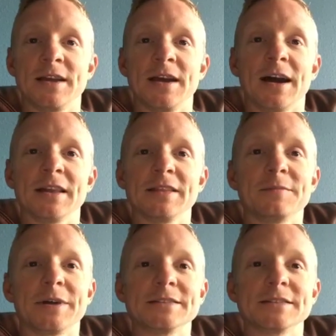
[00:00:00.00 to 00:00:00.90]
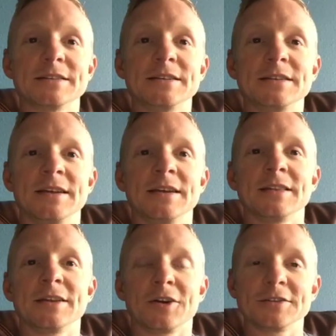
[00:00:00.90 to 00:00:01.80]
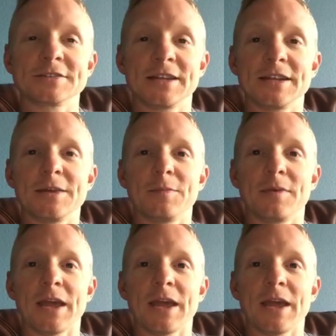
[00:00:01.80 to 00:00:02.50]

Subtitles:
"I love my city," then on Sunday,